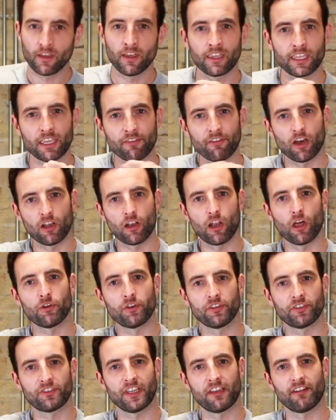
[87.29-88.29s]
give it a load
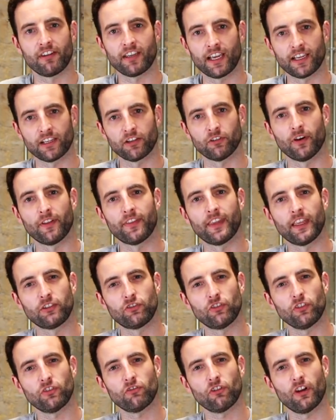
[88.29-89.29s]
of steering angle, and they're
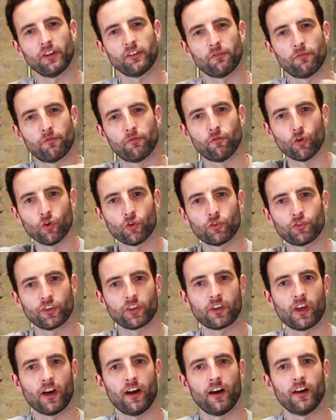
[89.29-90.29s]
just trying to force the
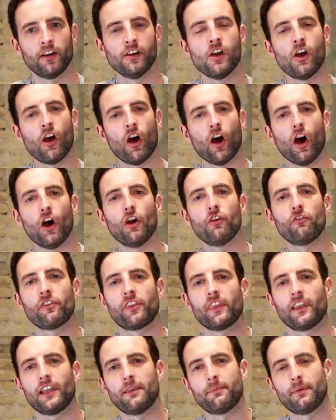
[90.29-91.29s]
car over
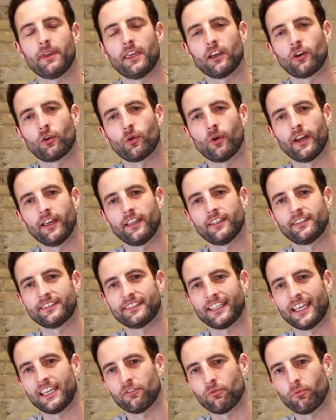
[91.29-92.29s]
the limit in quite a
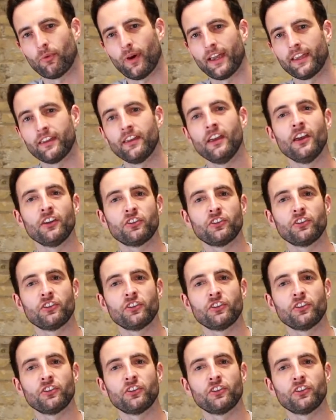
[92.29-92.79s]
safe way,